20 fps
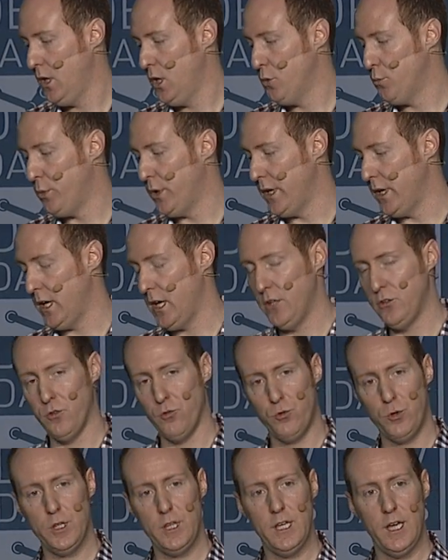But as a
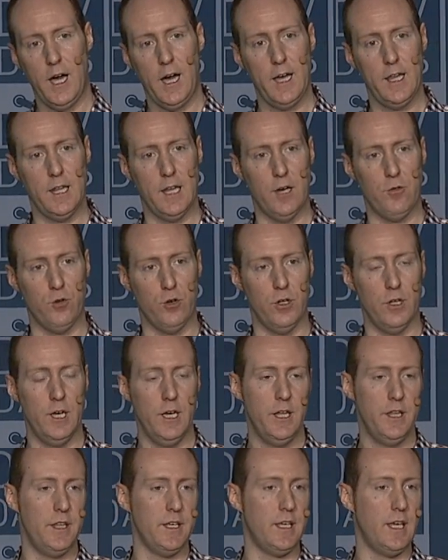really high level,
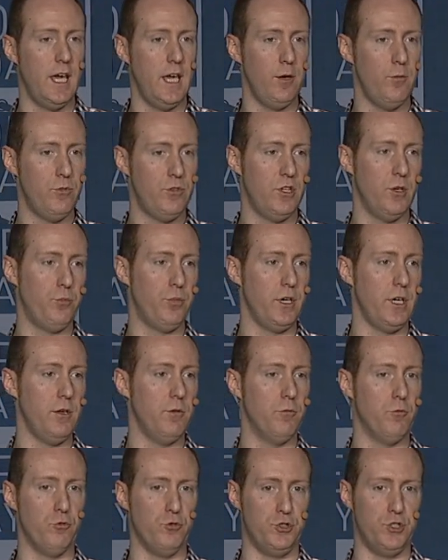the game
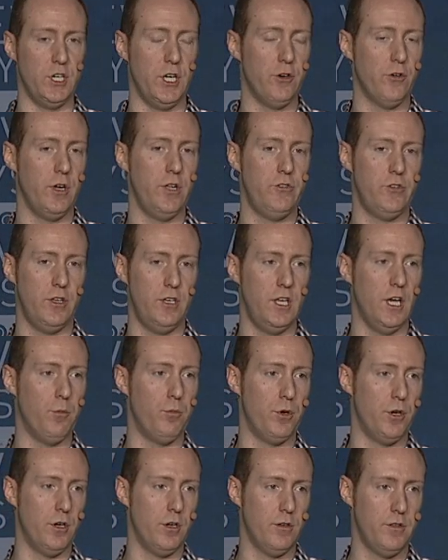simply generates a
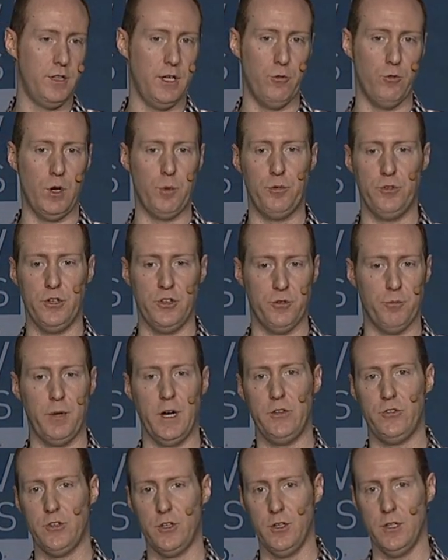number that represents
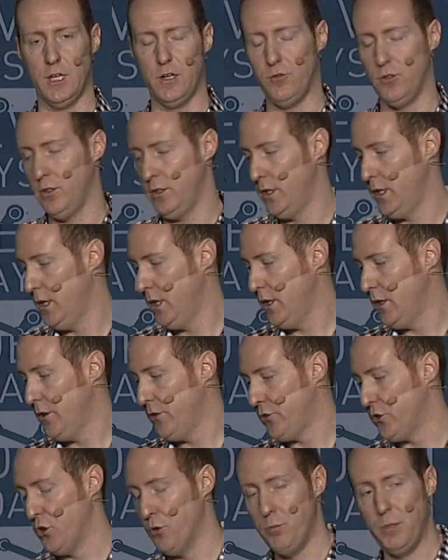my skill level.
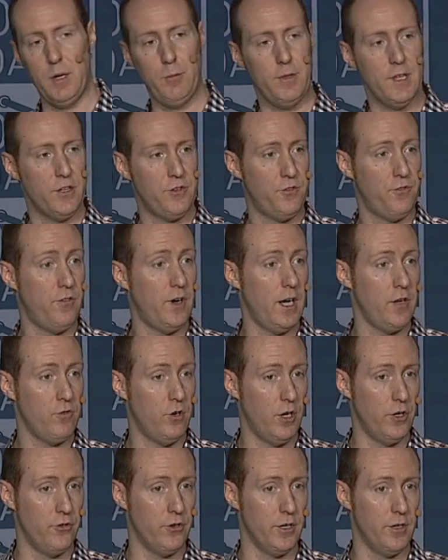So maybe that's
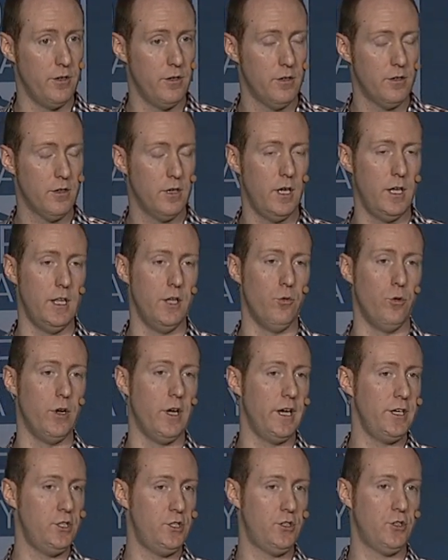500. And then when
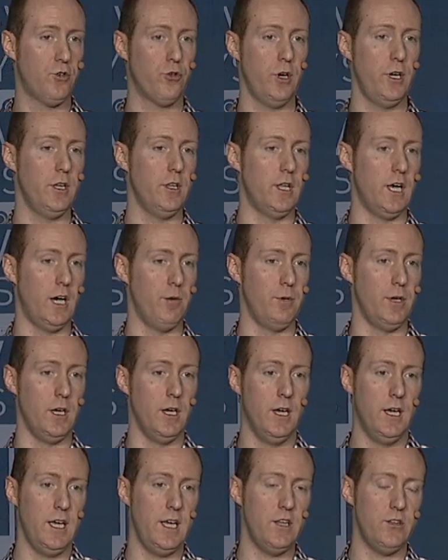I create a lobby,
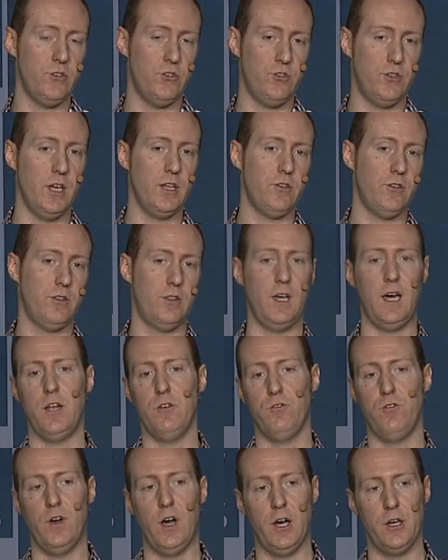it sets
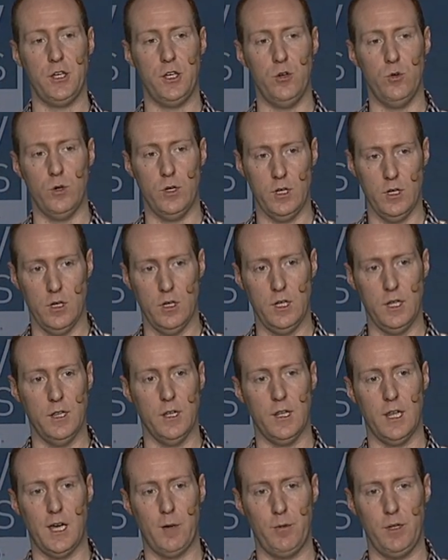that value in
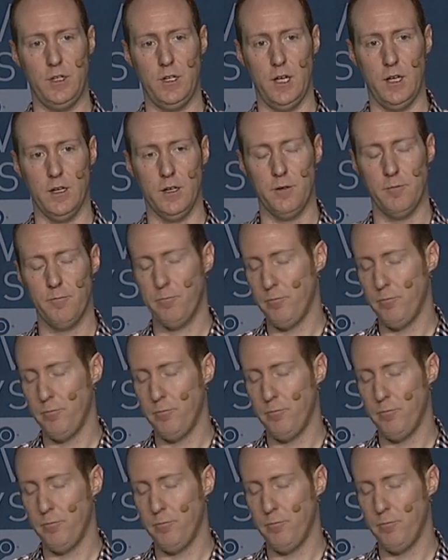the lobby data.